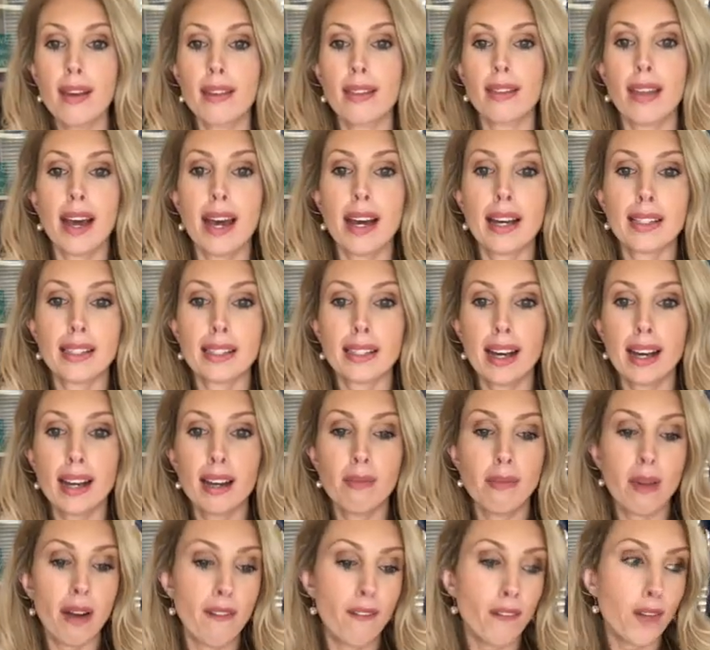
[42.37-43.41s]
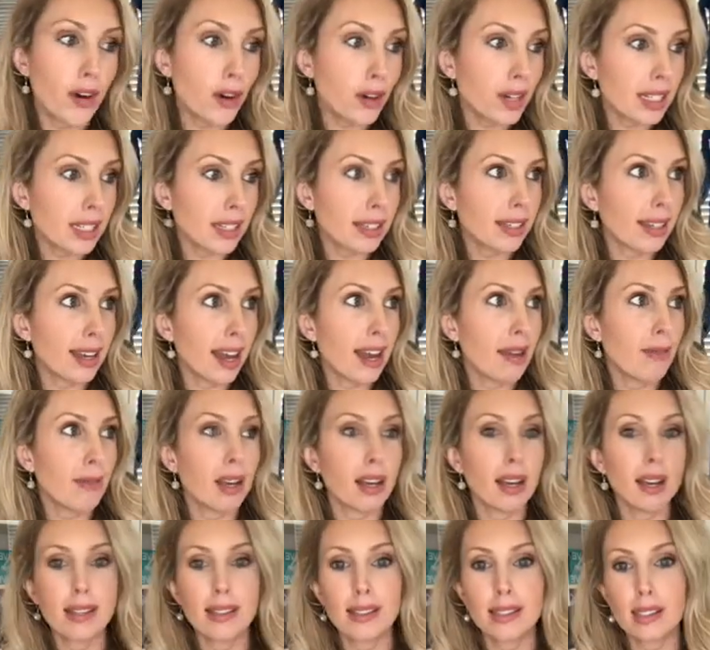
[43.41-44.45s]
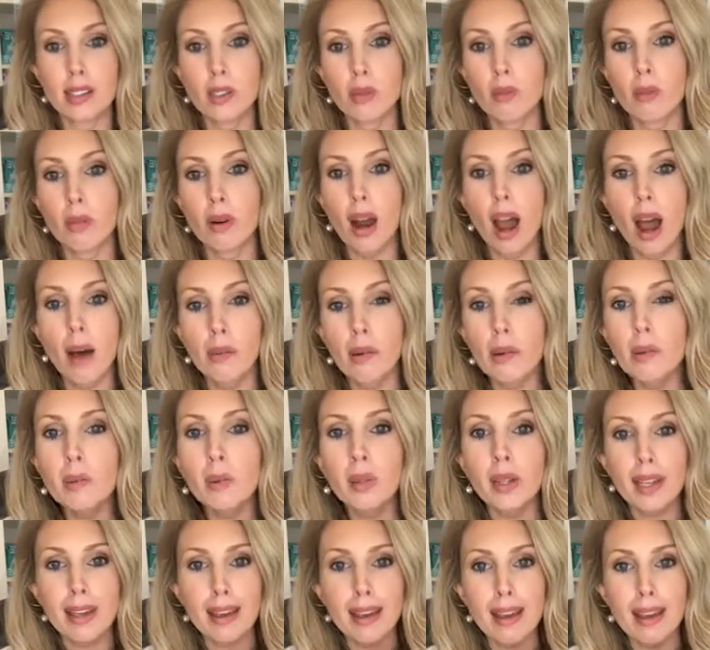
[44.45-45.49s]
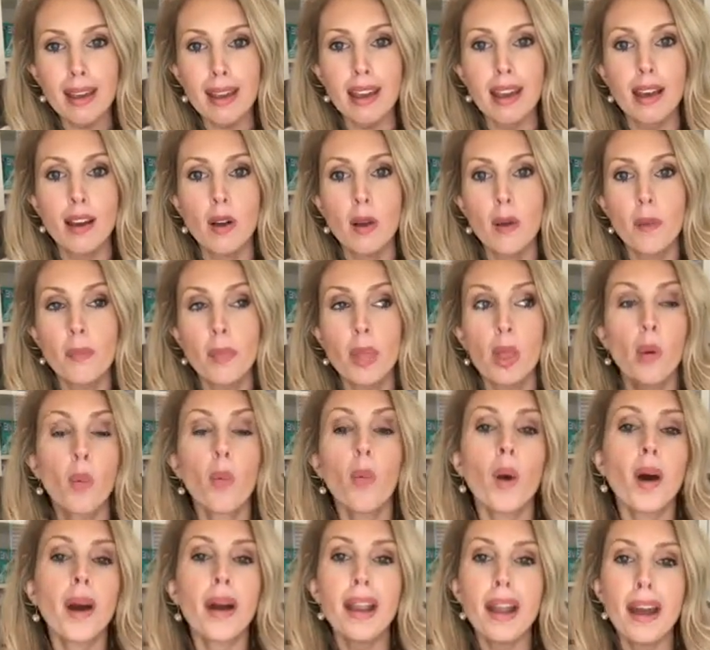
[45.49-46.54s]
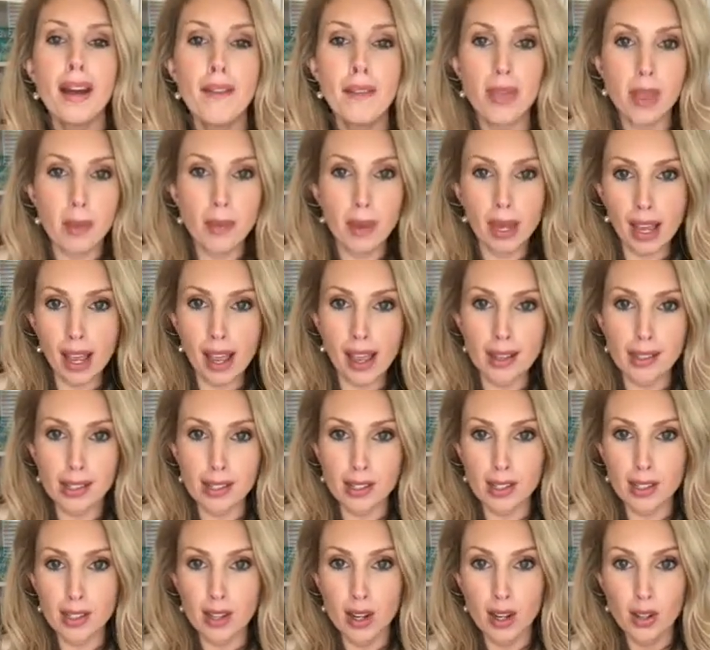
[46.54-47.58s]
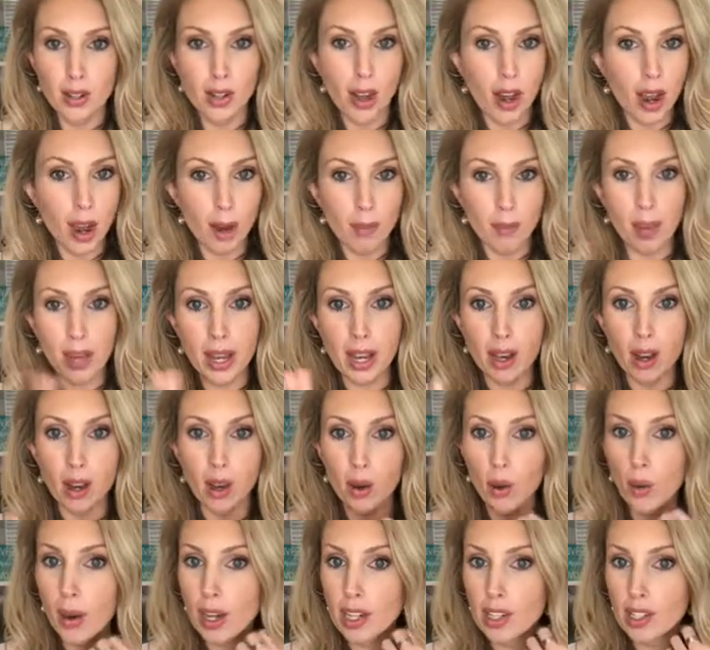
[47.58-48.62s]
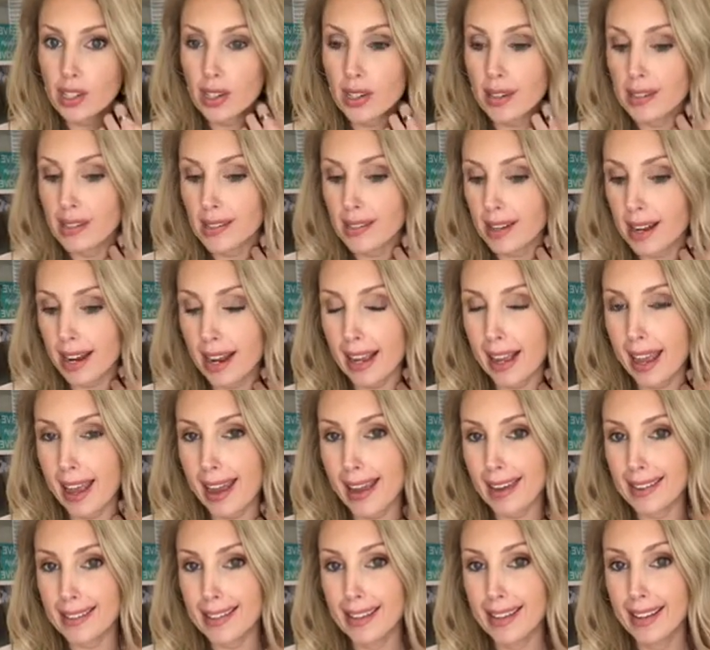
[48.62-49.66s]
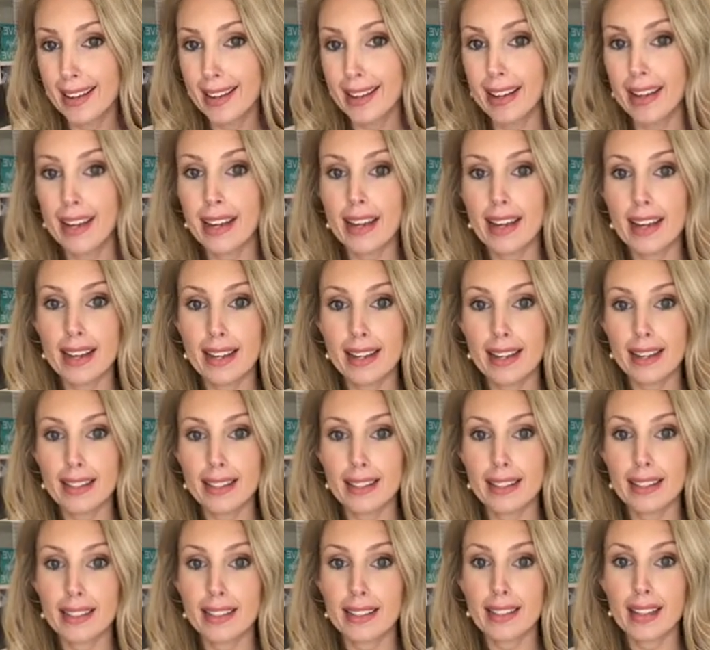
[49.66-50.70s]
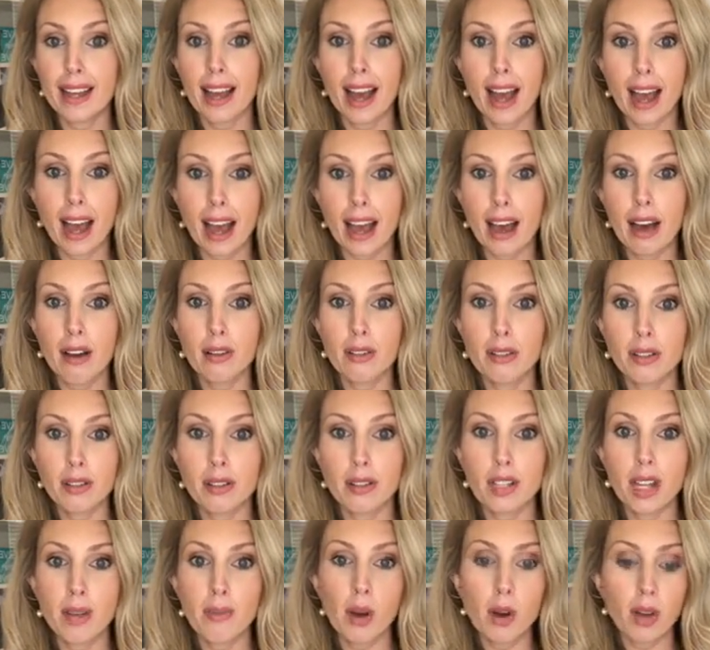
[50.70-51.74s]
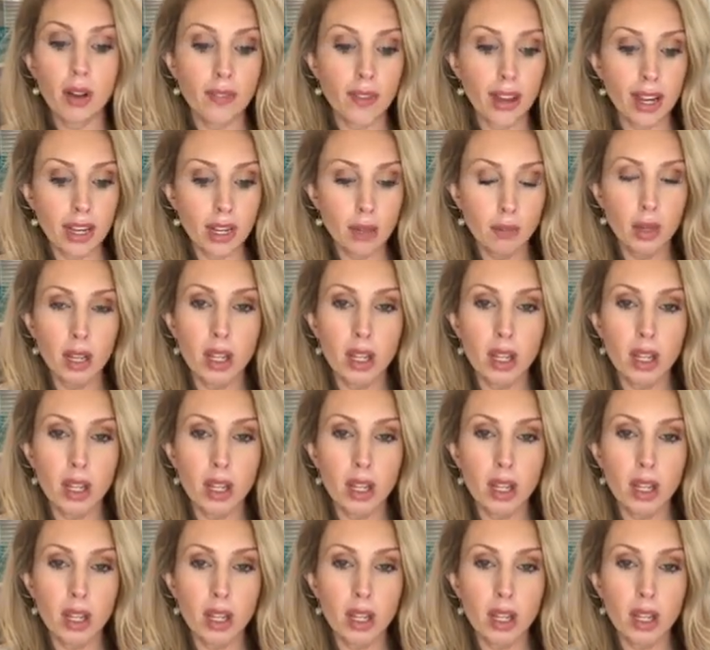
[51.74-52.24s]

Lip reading: That's kind of my focus today because it's probably one of the biggest topic questions that I get is how do you stay motivated?